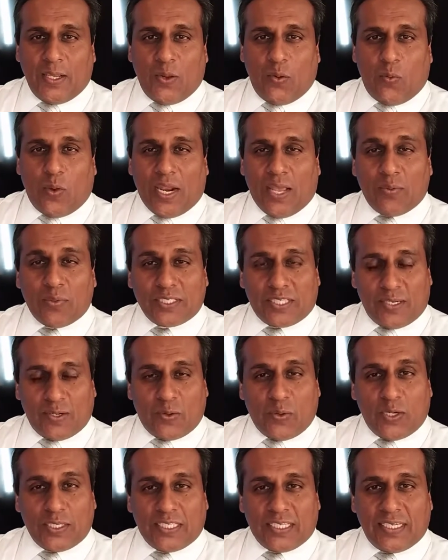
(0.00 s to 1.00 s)
While I was in
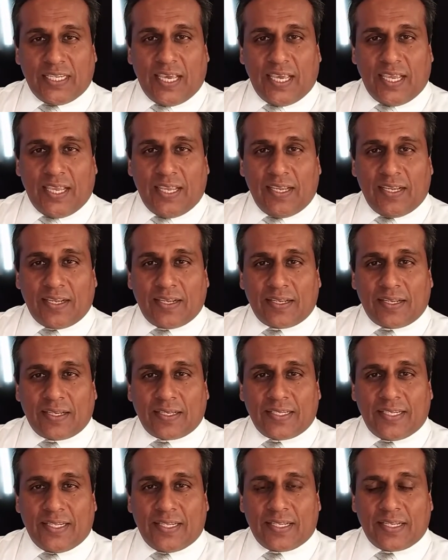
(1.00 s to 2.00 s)
court today,
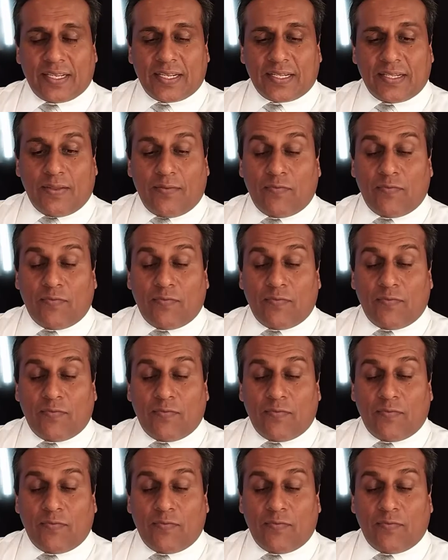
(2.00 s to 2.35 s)
the